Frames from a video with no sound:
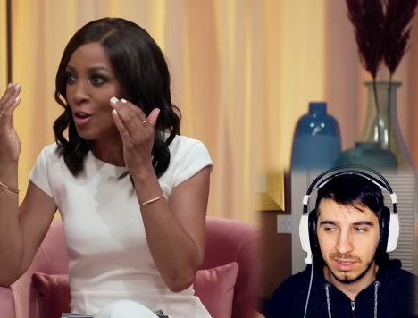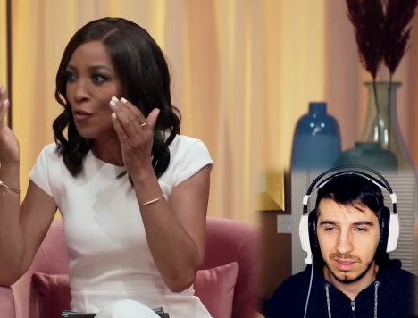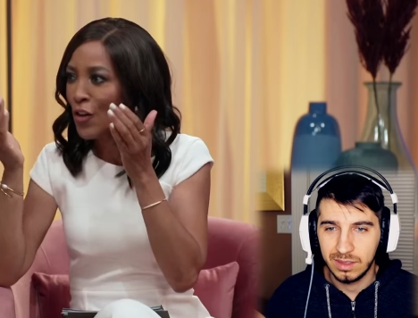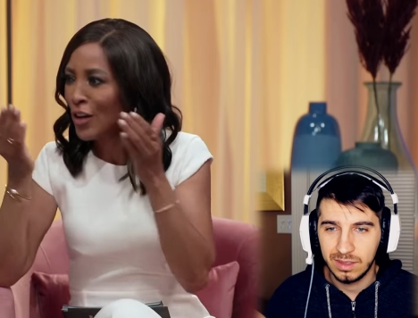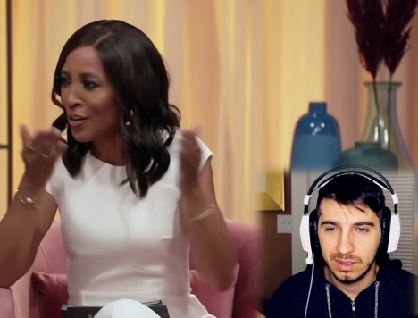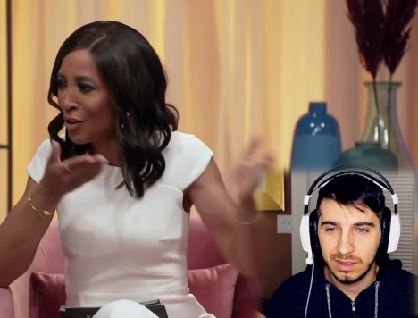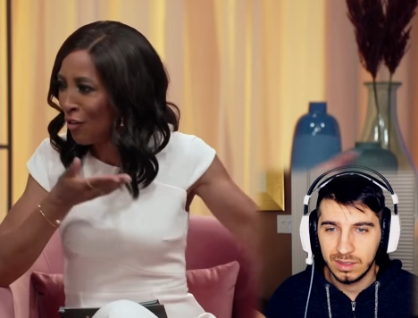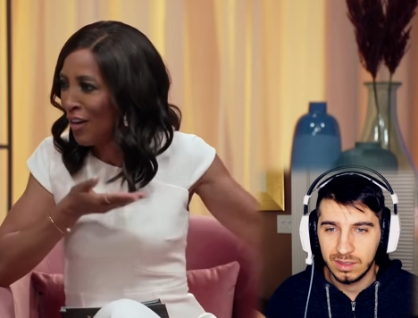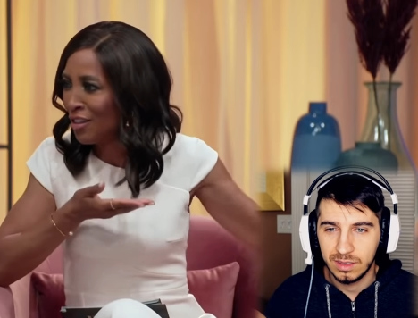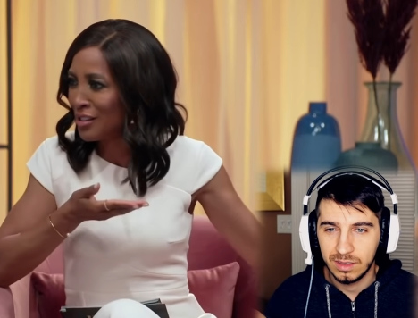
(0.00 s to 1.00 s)
Speaker 1: feel hearing
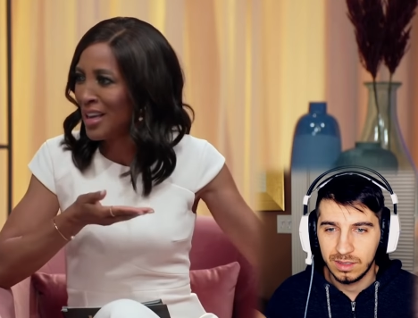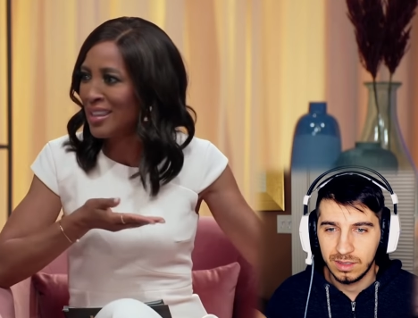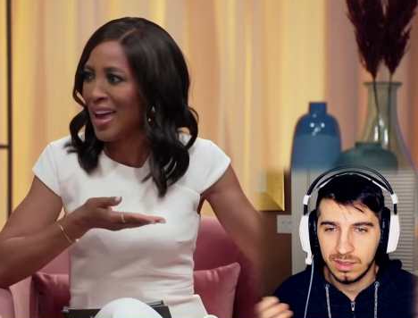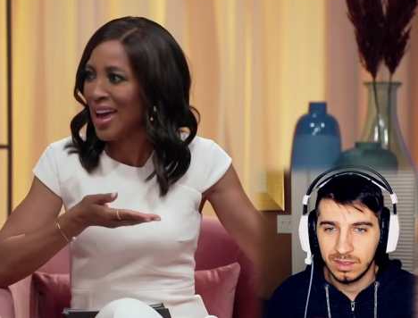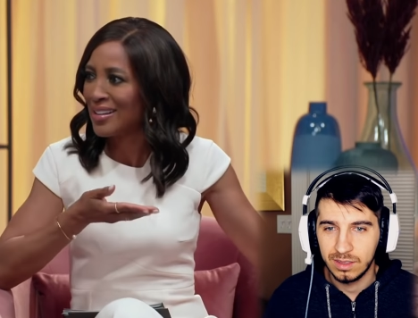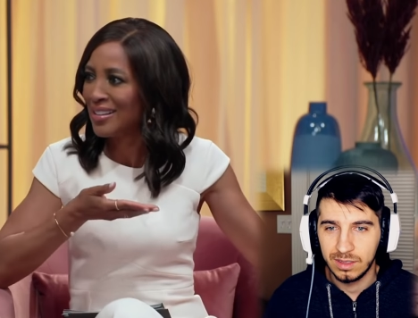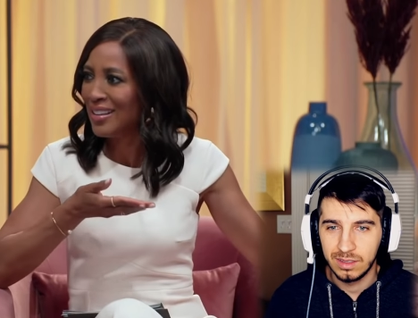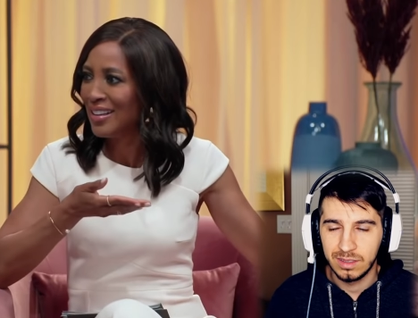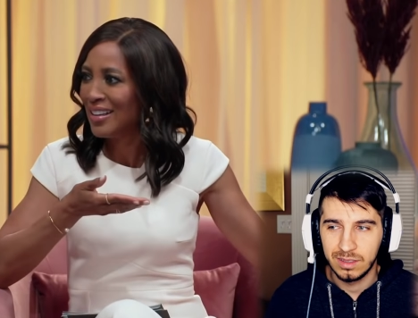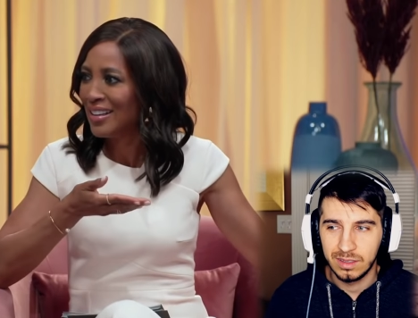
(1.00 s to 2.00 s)
your father say that?
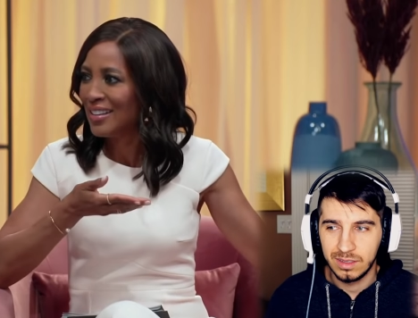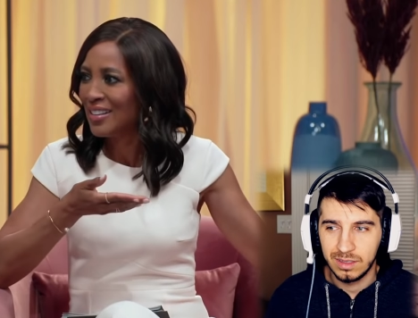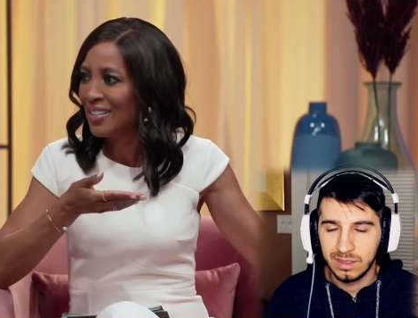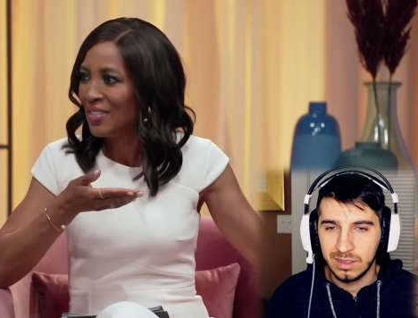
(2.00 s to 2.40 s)
What he's saying is